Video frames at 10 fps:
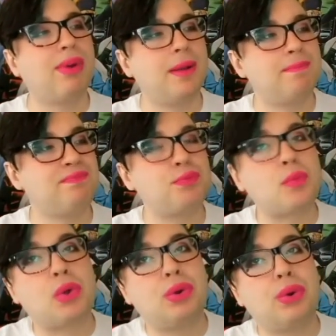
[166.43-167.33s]
But
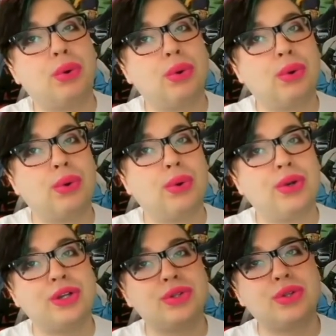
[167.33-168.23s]
oh,
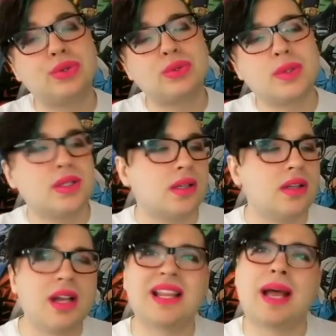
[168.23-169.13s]
dude, those ones, they're
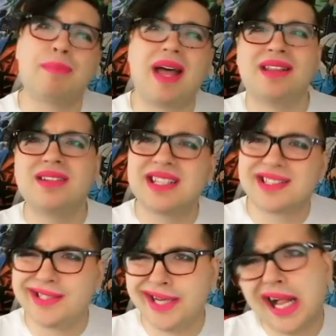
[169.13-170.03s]
not that bad. They're
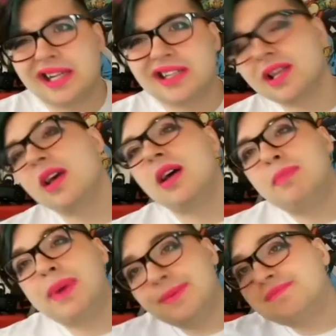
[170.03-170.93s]
$60.
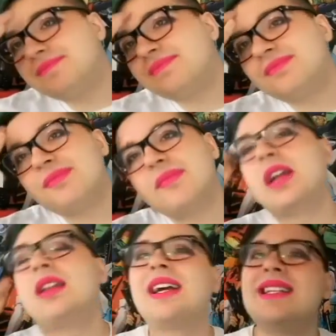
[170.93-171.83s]
But
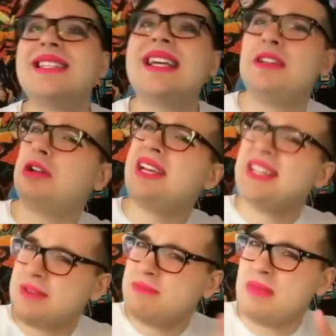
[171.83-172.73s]
like I said, they're
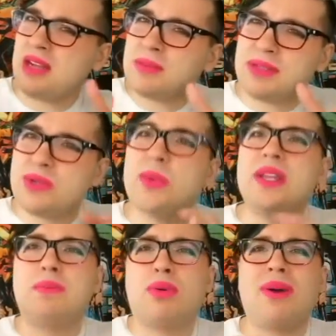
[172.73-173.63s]
in the middle
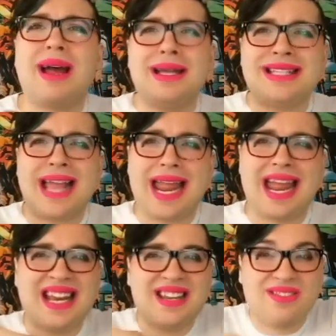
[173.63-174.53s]
between prize
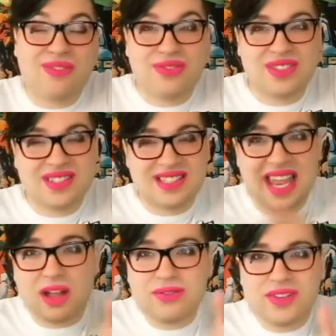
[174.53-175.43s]
and
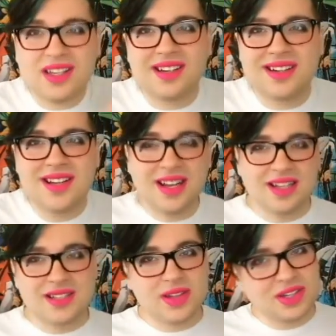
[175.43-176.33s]
scale figure.
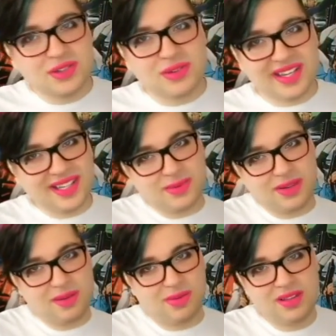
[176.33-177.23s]
So I just don't think it's
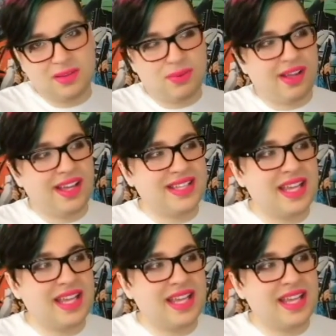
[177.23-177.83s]
really worth the price.